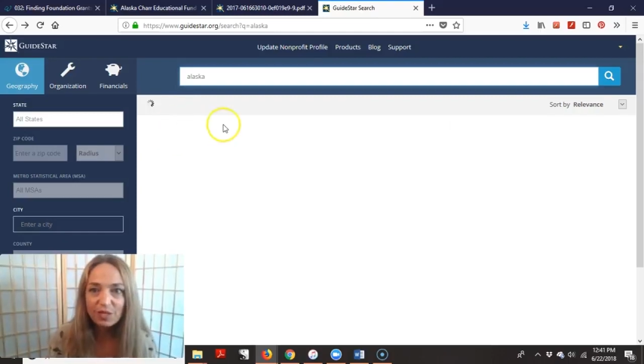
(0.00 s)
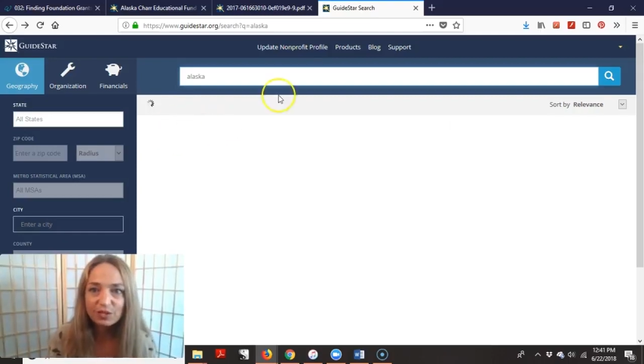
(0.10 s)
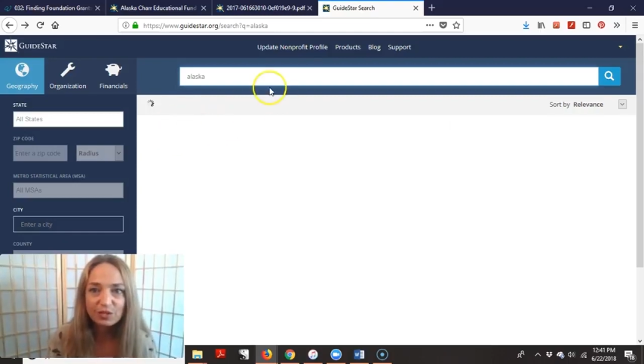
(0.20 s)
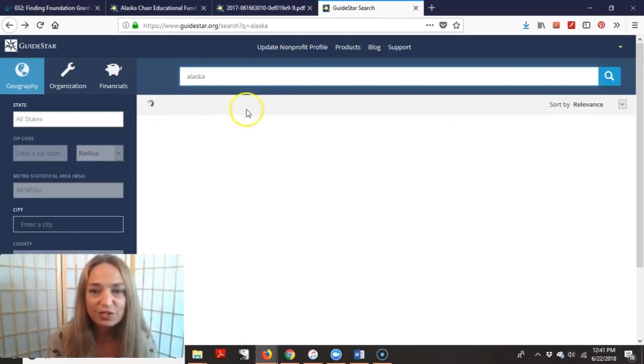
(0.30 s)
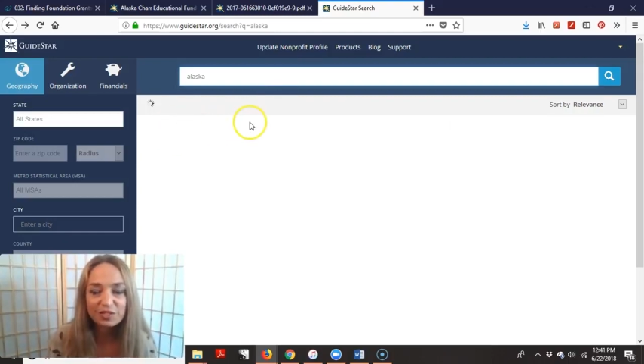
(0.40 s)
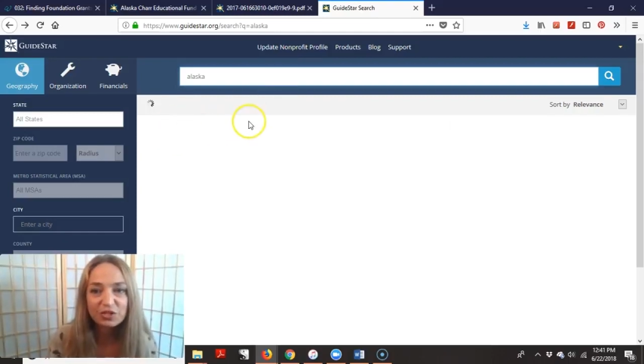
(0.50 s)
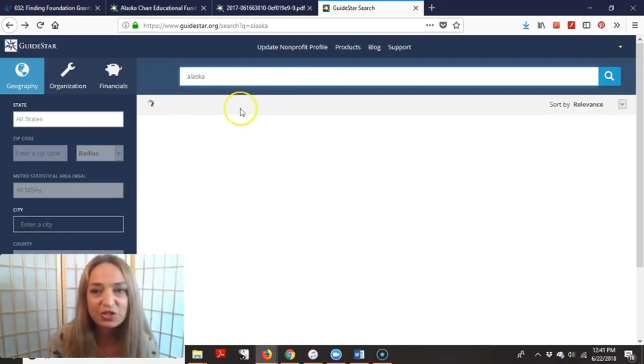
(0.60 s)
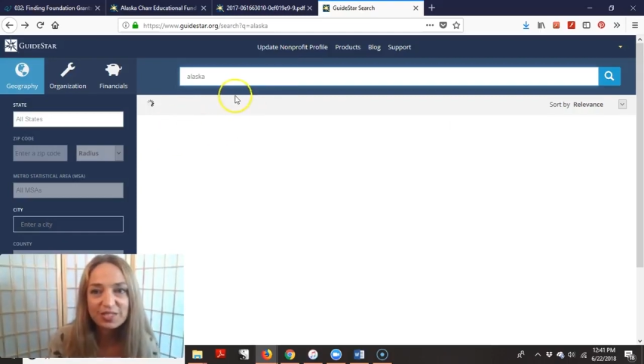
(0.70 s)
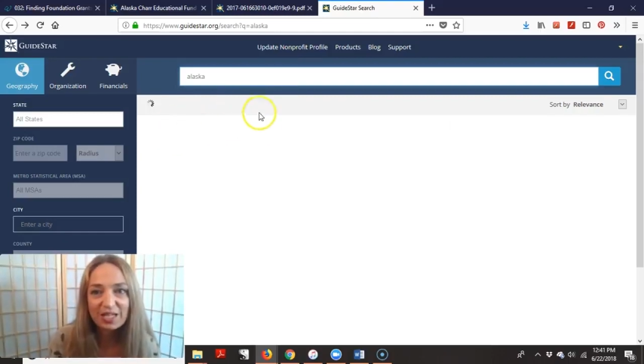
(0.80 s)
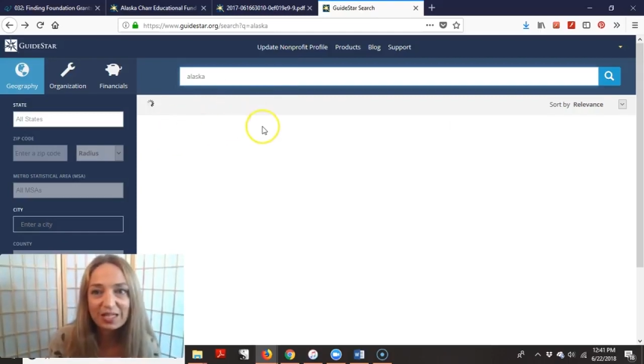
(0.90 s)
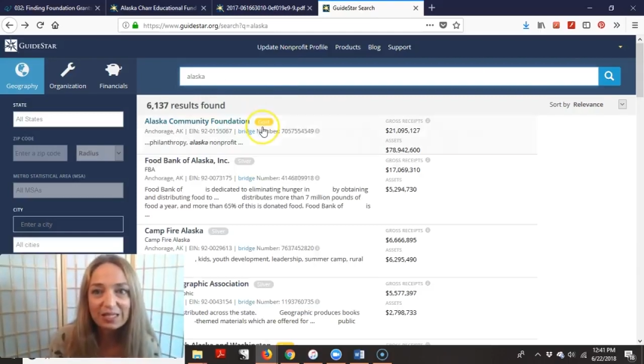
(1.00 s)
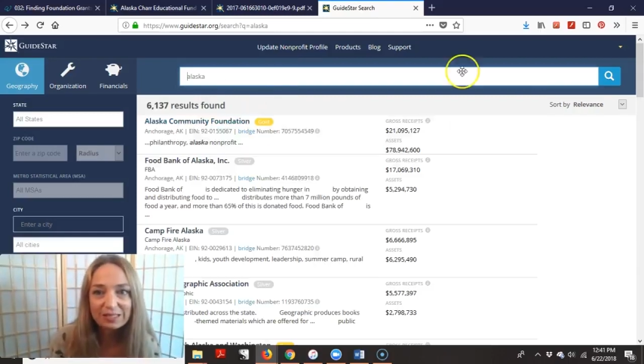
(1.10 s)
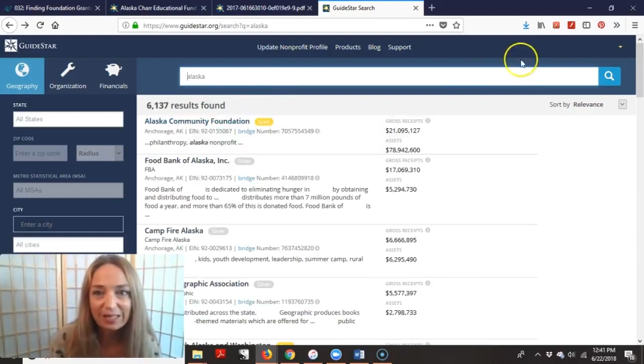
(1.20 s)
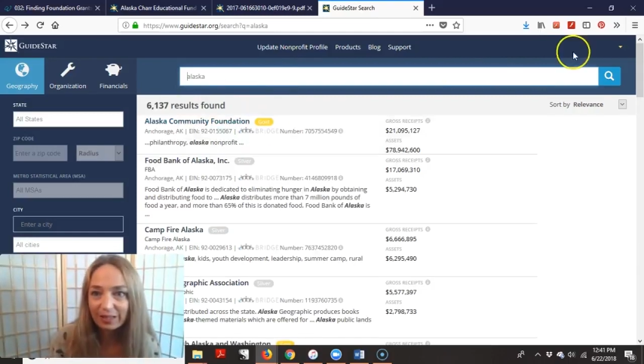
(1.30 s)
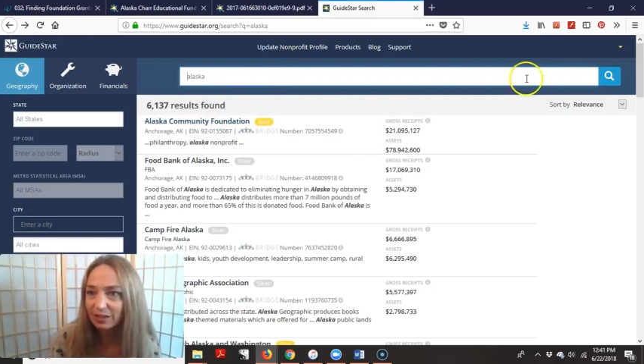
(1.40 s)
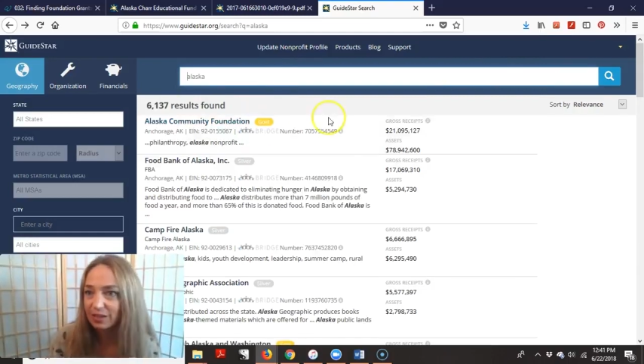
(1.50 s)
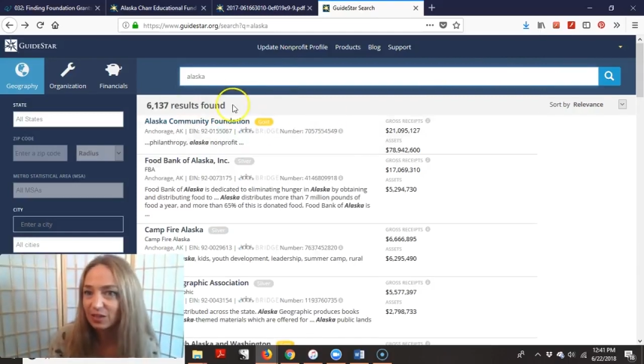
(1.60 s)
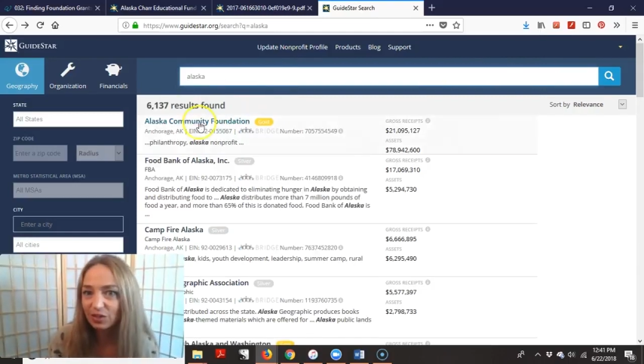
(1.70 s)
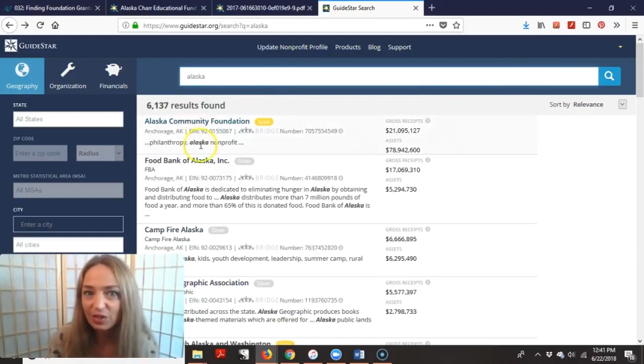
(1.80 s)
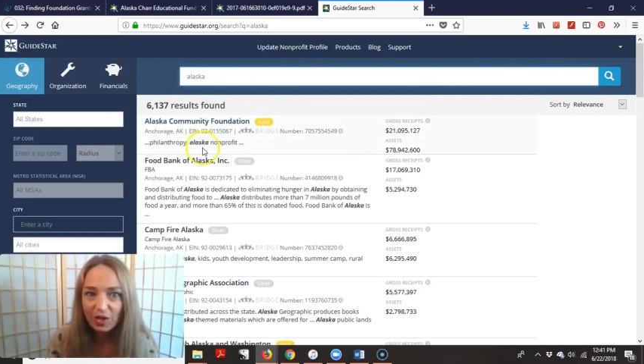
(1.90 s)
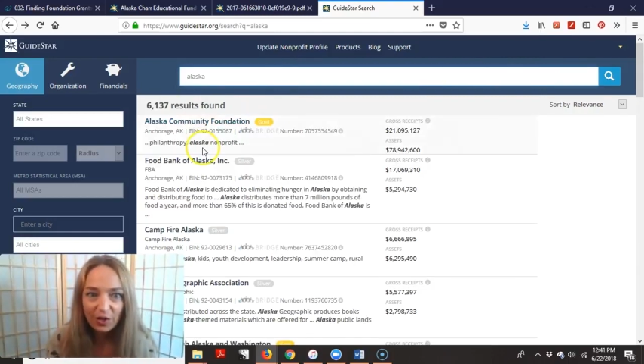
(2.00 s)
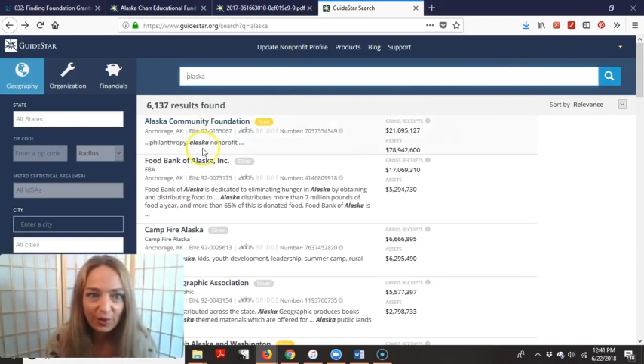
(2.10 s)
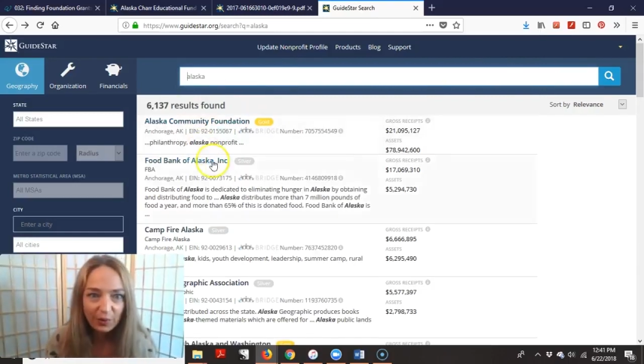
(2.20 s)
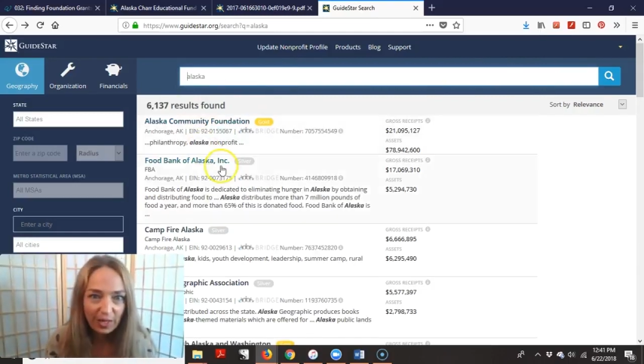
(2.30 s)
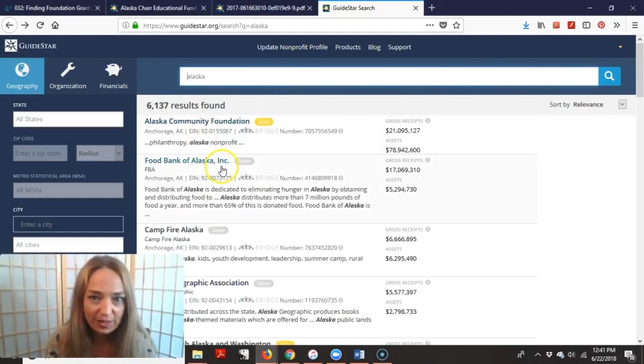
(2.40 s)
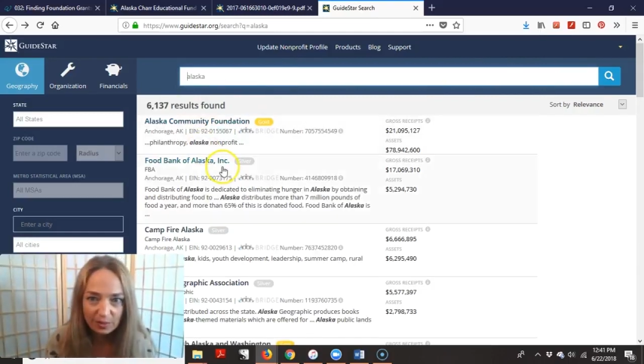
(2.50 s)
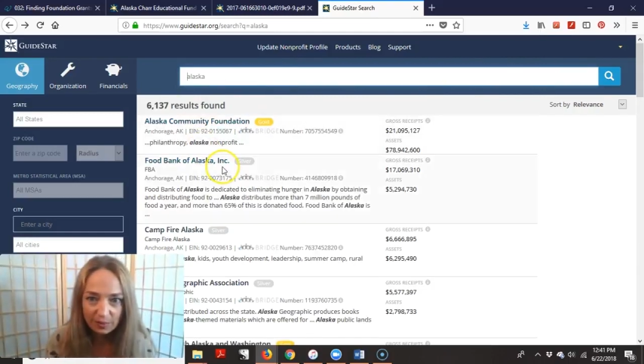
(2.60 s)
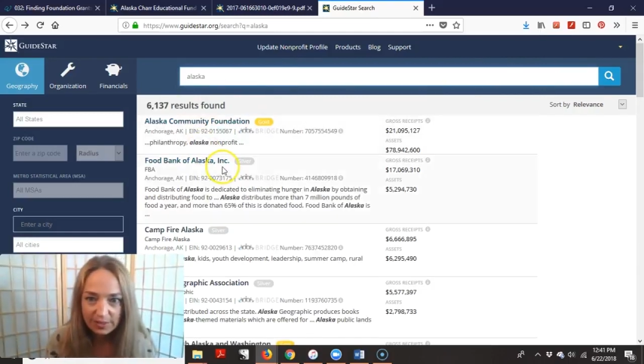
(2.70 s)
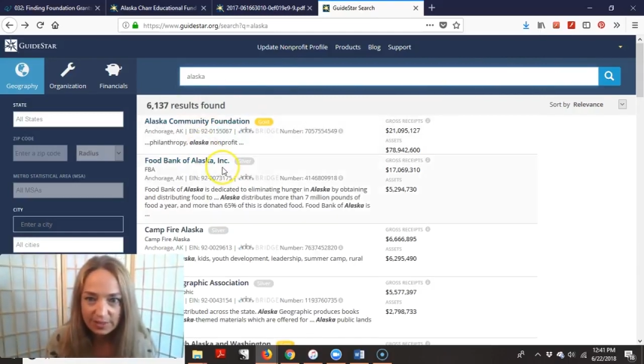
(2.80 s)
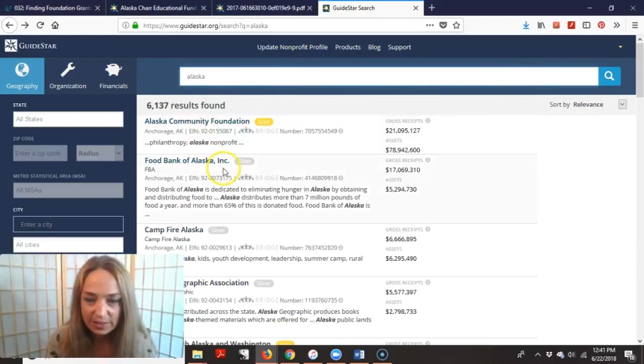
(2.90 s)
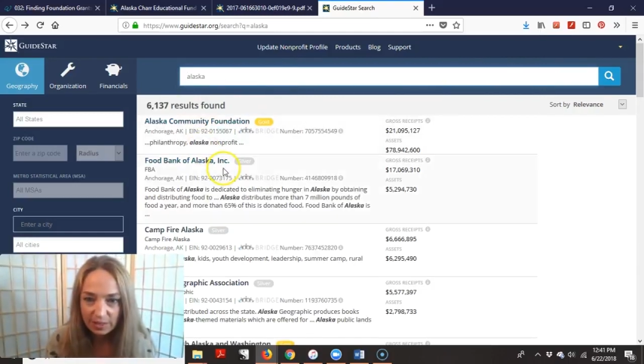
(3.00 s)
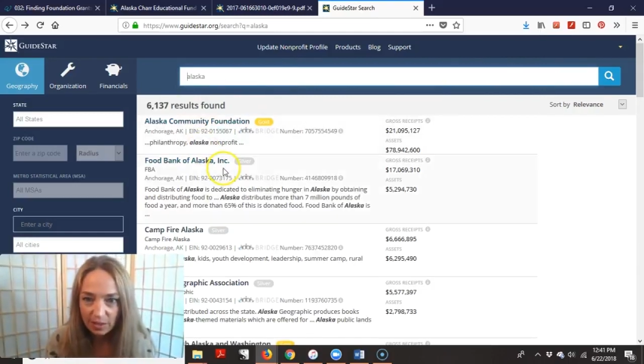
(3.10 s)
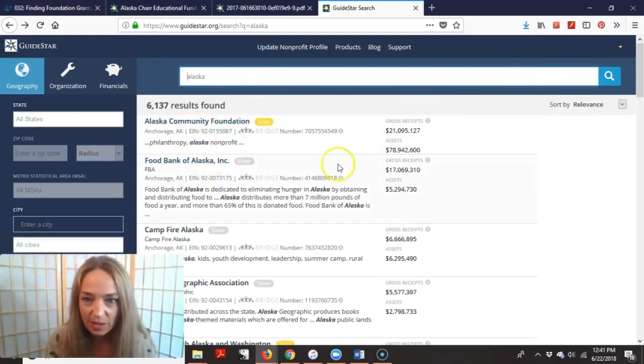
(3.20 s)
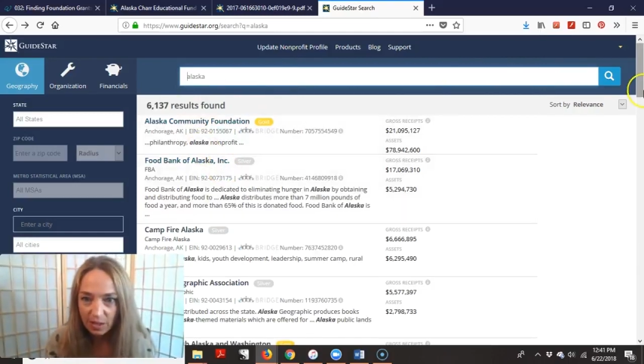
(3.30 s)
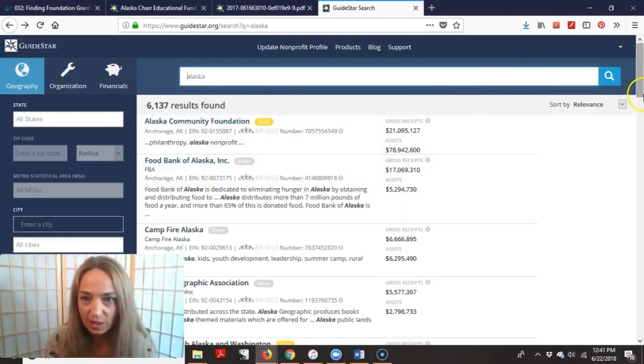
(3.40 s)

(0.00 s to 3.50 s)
So this will just take a second here. Okay, so let's see.